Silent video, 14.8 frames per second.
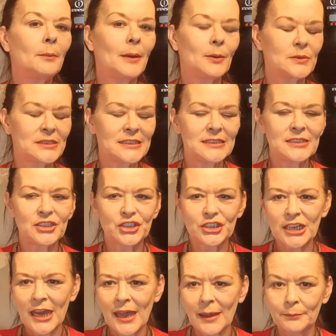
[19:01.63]
amount each
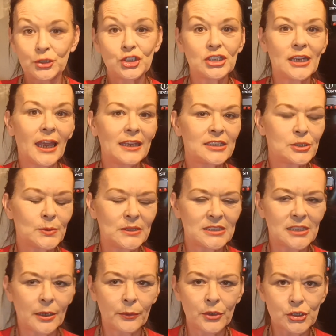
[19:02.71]
time, but she'd like to eat
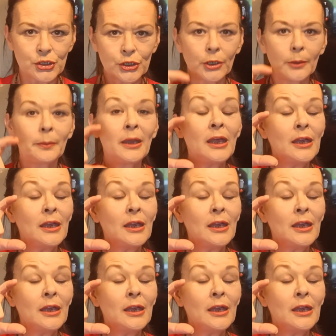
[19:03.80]
it out the tub.